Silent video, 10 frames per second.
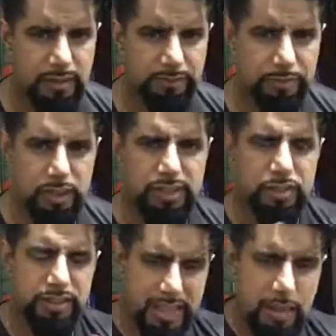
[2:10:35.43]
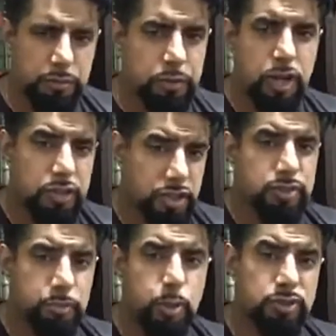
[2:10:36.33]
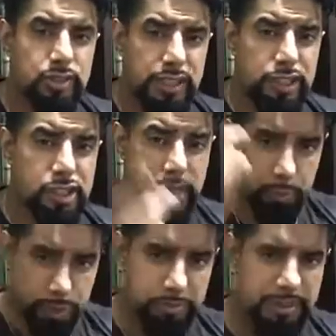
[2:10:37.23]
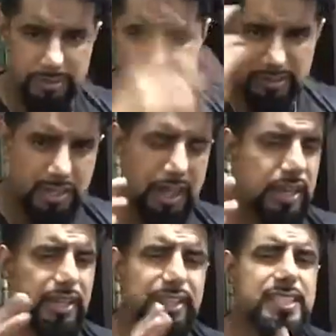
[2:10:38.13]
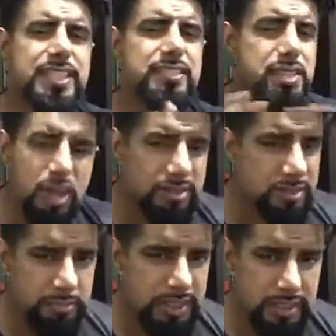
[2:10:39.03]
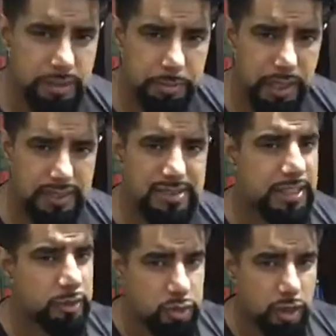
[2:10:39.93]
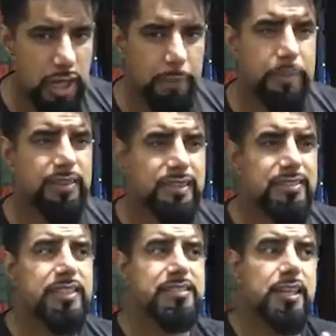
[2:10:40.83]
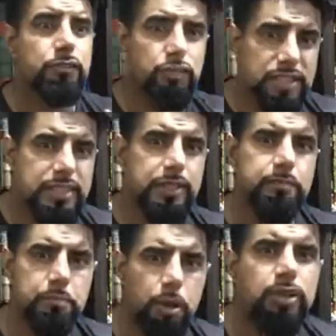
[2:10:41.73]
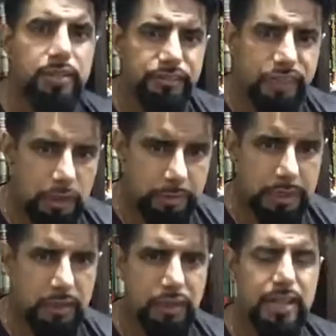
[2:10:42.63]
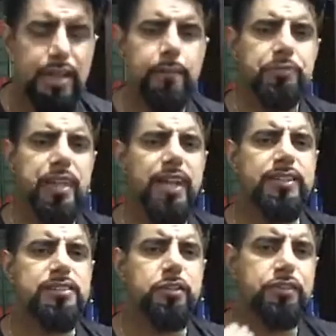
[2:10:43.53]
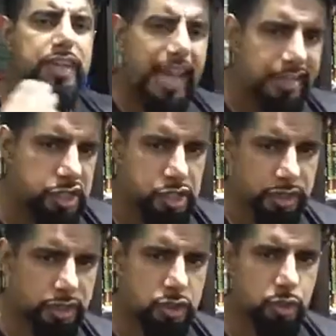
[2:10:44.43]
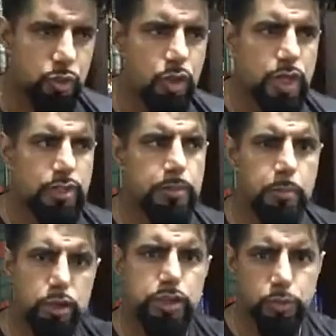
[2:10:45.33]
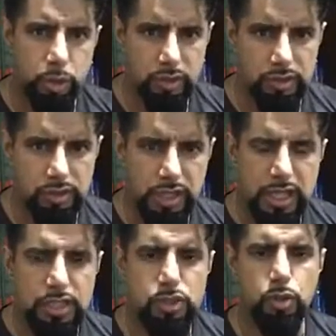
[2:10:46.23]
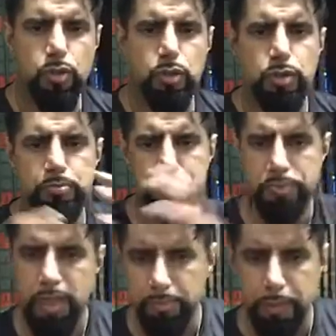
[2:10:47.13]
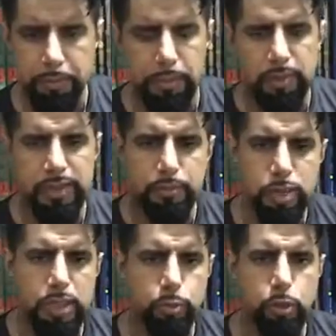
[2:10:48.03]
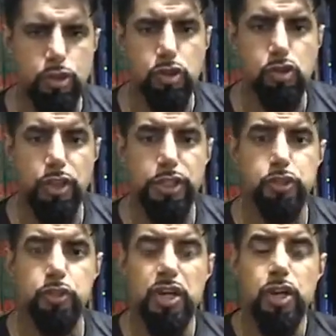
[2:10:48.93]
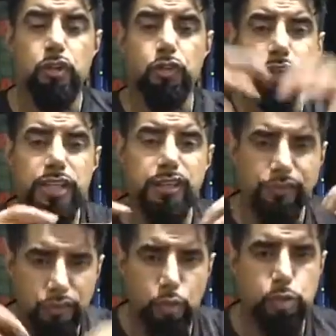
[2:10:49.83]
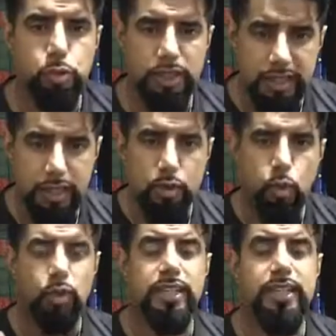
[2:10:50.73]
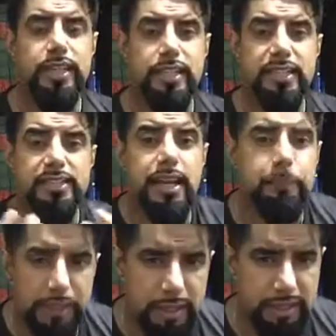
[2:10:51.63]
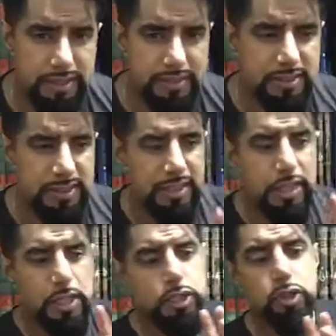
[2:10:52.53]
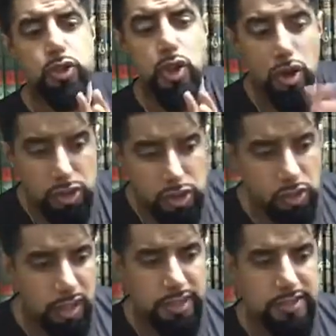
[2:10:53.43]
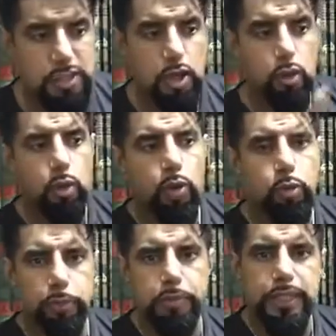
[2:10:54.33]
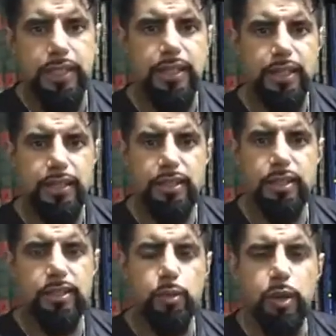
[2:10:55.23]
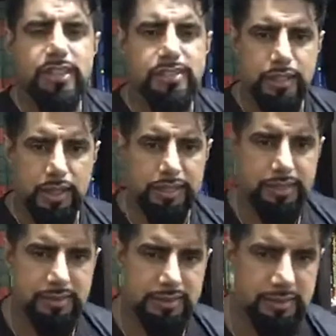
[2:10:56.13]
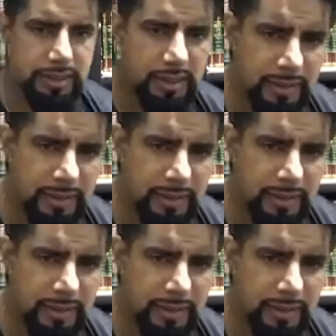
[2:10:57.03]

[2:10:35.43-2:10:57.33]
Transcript: Right, so now you've got tons of books on the hijab, which means this. This is not something in the past that used to happen. This is a recent modern phenomenon. And it's a reaction to the modern world. So, uh, certain people in the Muslim world are trying to reinforce what they're calling an Islamic identity to contrast what would be the, the Western identity.